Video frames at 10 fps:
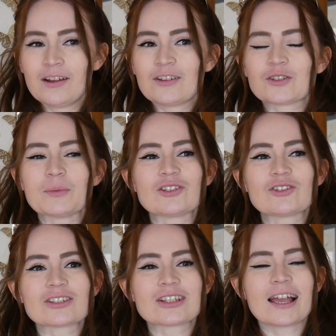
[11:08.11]
So it's
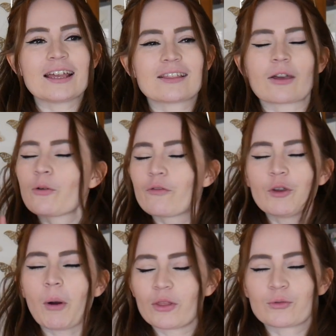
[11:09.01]
just like, there are a
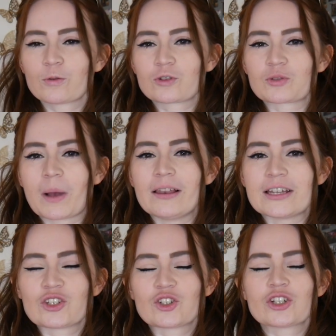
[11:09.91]
few other rules as well.
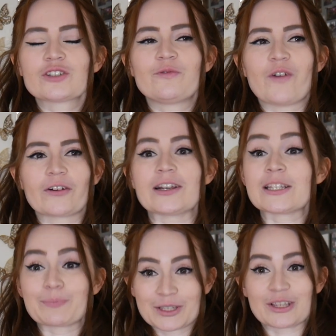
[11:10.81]
It's just very
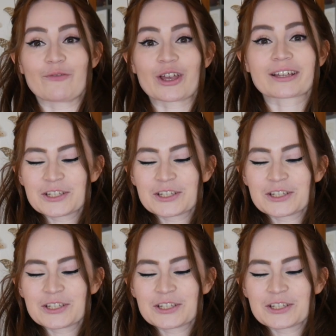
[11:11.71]
specific.